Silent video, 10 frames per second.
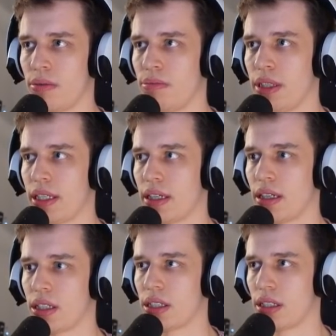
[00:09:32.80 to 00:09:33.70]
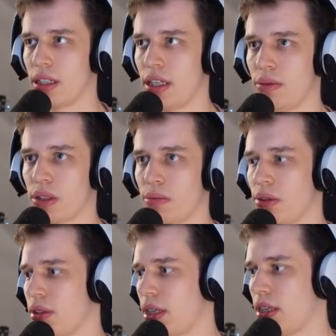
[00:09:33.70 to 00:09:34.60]
Because he wasn't
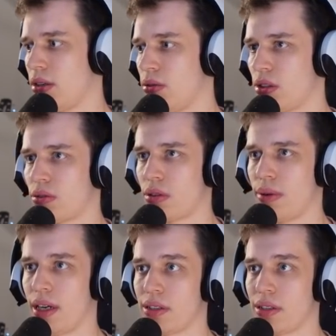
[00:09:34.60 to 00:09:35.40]
building any units for a while.